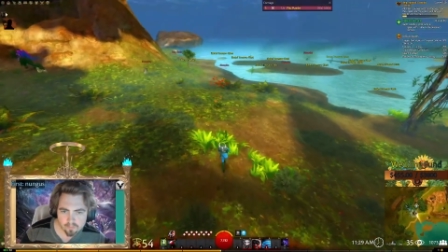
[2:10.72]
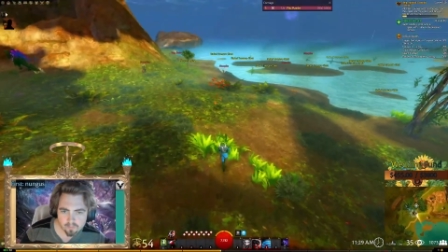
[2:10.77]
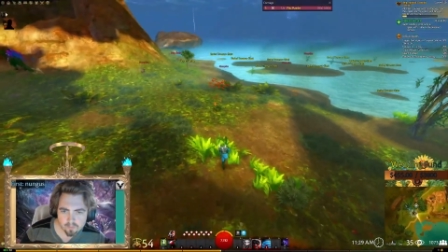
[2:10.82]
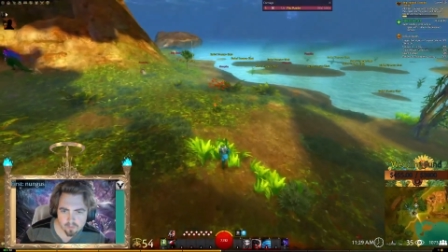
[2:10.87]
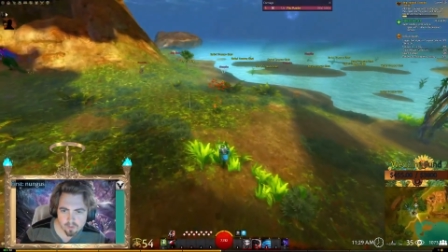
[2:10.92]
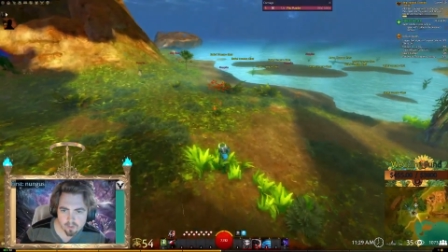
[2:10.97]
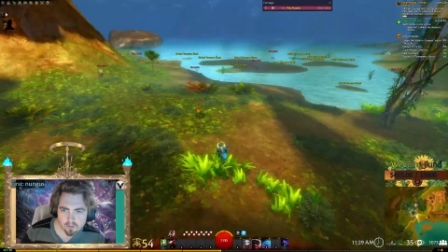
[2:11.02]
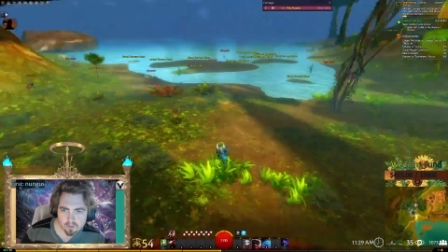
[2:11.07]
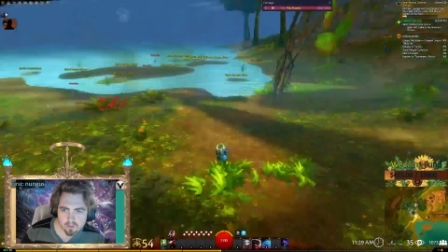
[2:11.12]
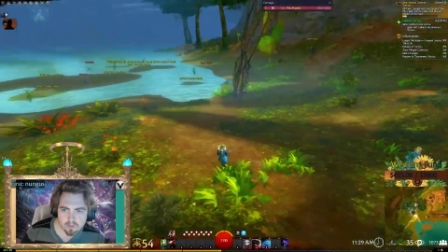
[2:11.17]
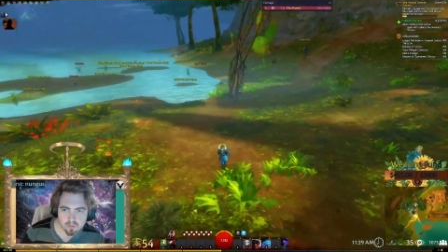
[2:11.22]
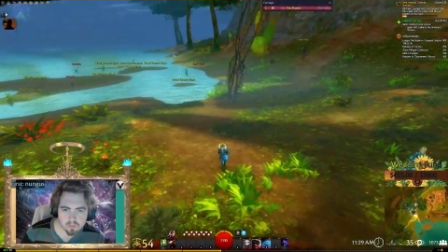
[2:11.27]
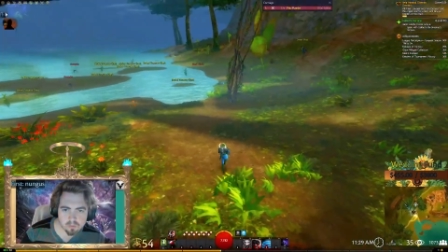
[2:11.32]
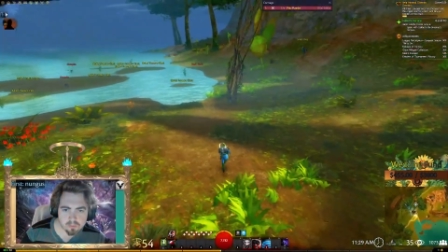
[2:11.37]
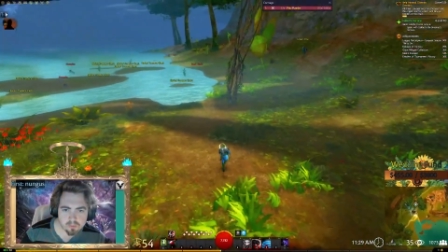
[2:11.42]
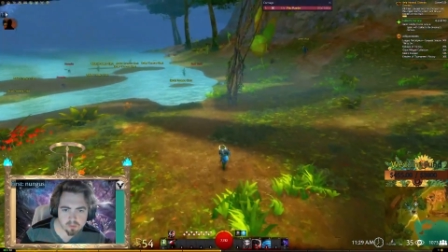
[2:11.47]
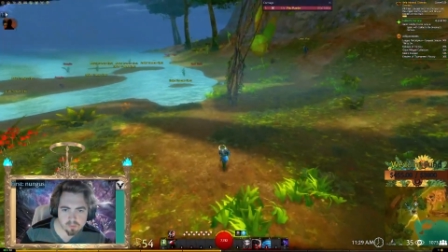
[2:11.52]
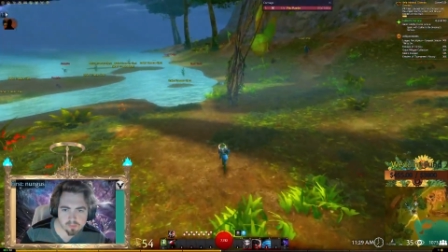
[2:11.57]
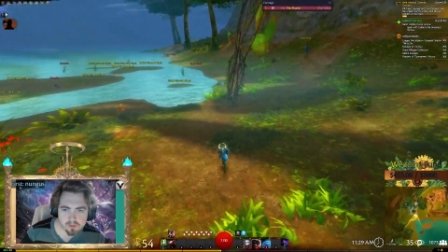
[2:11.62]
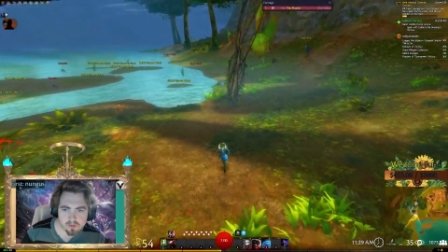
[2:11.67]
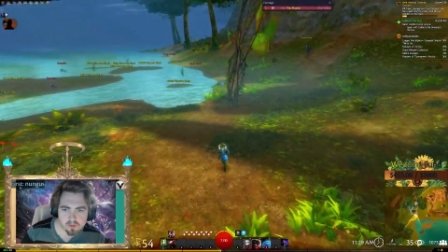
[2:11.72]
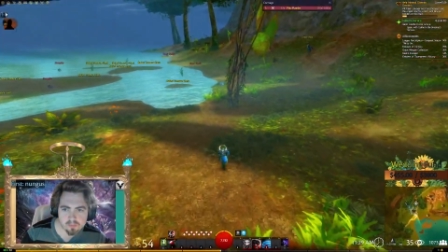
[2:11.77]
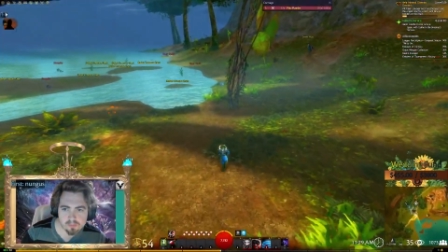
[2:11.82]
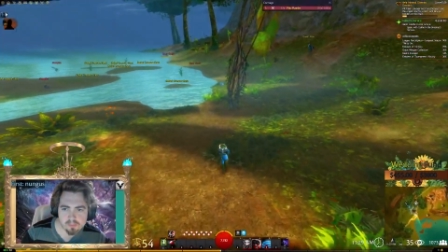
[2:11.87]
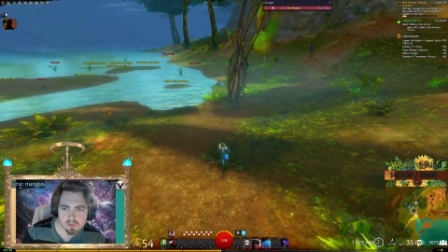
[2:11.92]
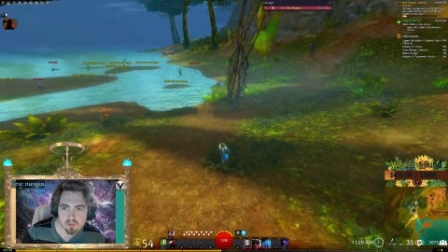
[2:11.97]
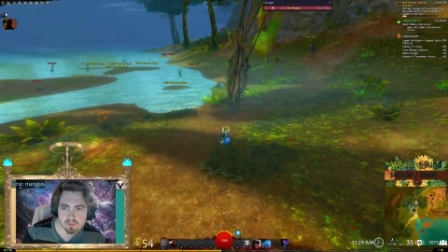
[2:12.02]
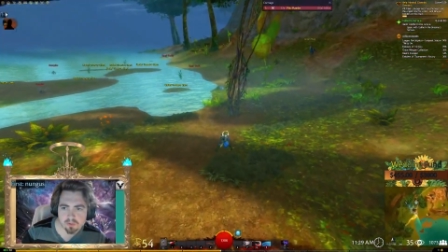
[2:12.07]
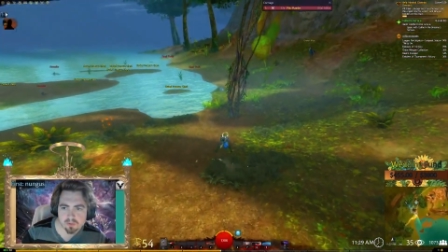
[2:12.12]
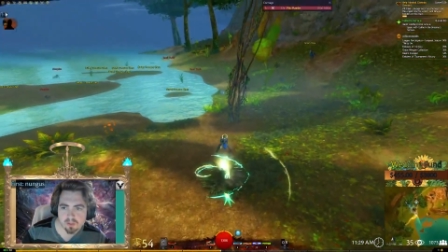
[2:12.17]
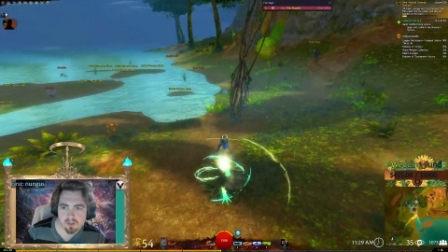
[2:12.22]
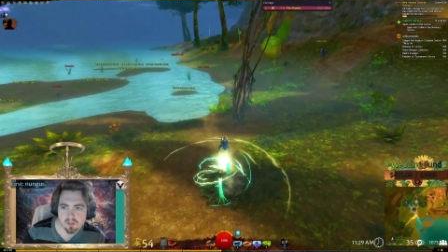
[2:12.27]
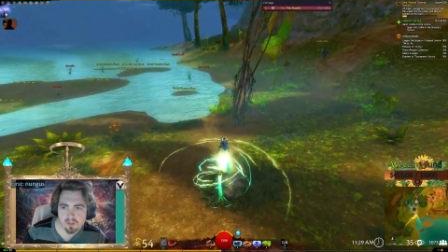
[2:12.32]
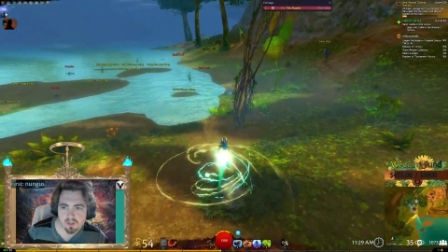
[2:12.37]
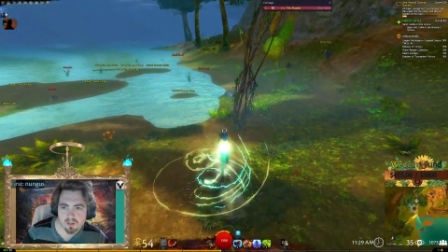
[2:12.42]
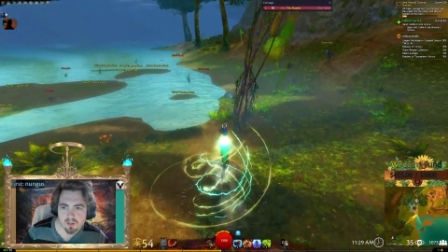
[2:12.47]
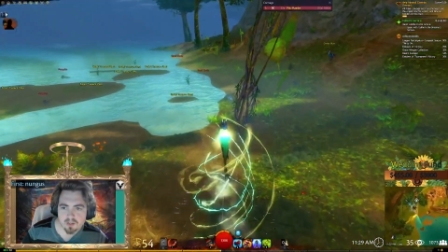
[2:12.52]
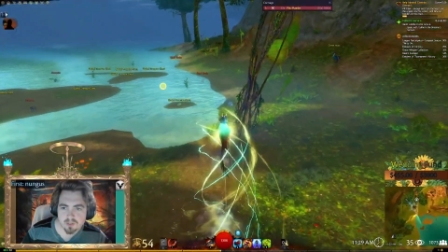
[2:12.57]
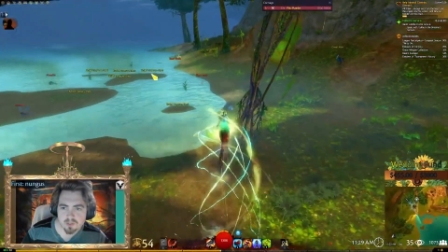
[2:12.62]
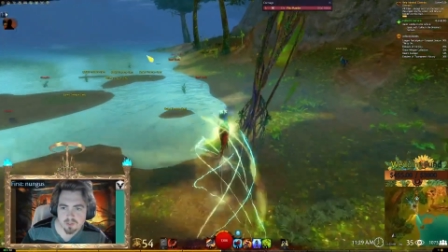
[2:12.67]
All right, let's go blow up another boulder, I
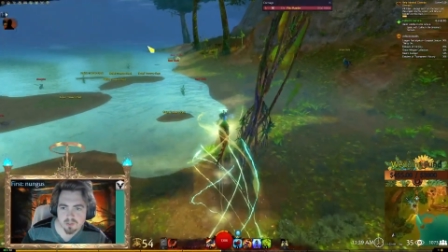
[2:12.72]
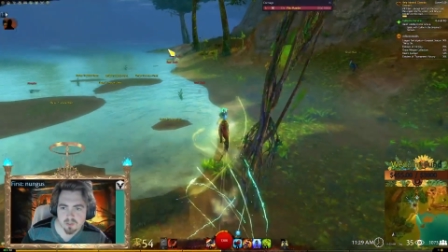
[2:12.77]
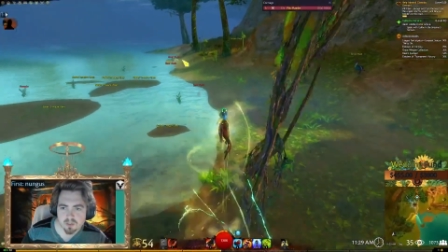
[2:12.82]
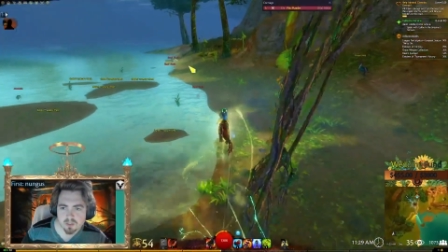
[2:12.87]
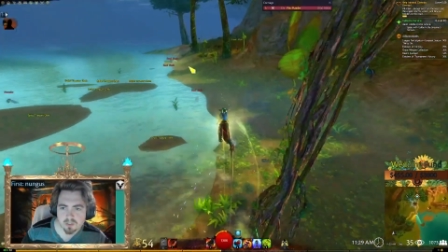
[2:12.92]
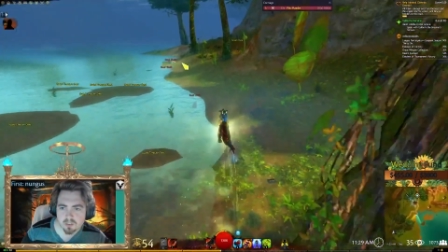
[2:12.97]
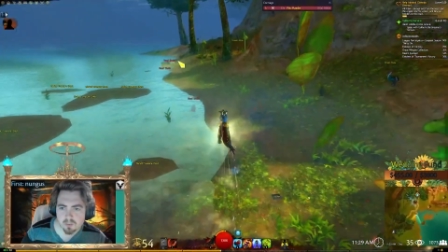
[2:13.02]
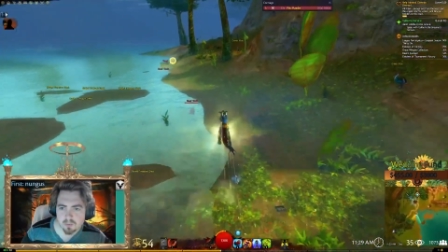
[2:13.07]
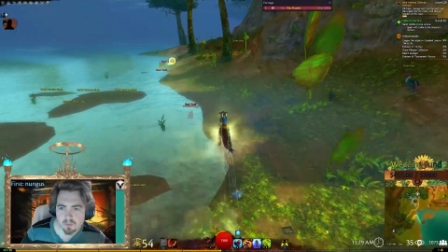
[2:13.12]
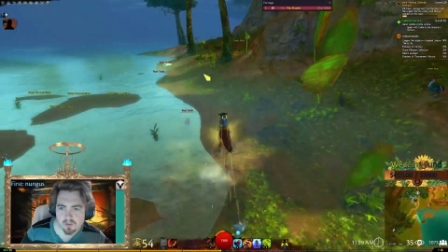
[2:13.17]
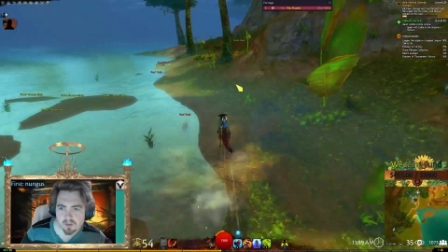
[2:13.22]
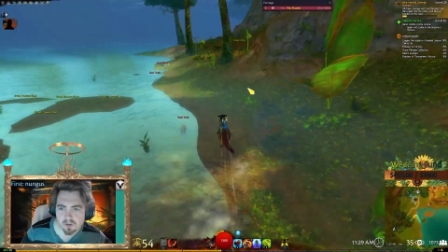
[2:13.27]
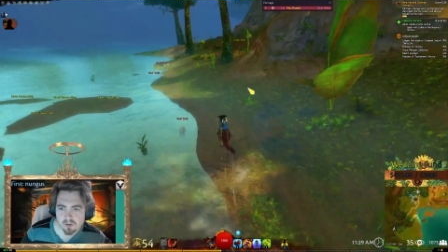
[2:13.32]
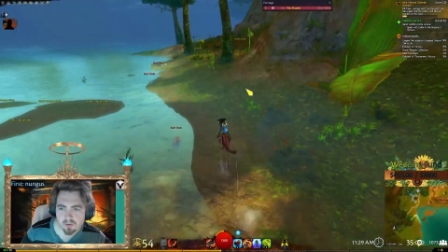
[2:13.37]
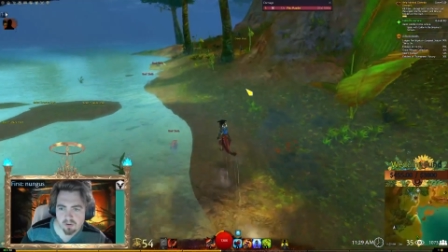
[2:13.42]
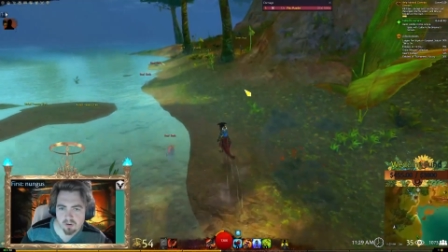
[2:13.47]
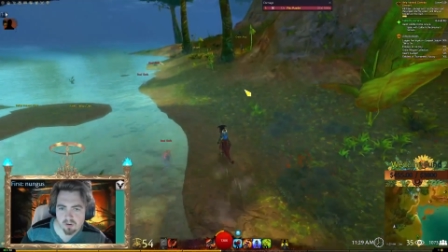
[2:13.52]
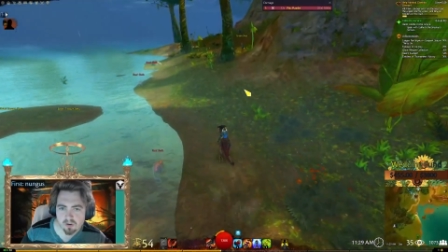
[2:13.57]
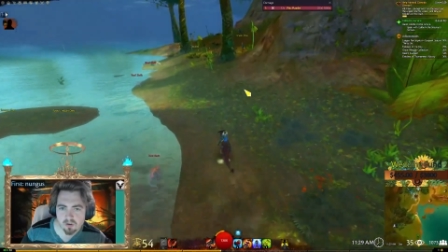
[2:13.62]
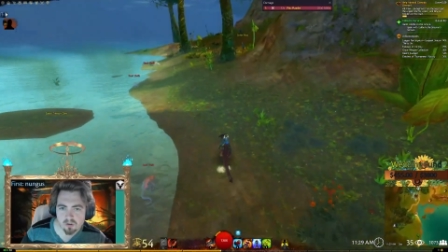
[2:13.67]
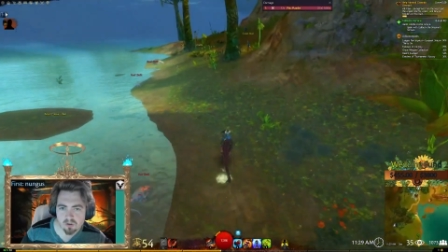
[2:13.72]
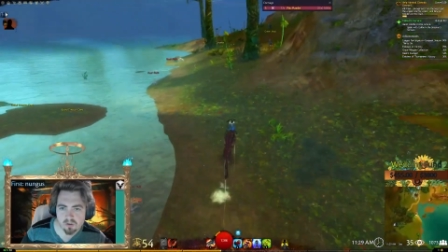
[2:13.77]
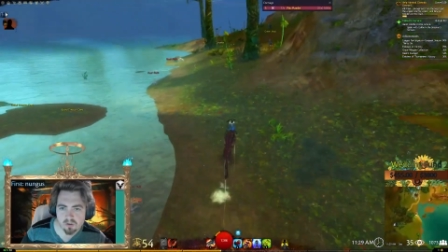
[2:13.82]
guess. I see one down here.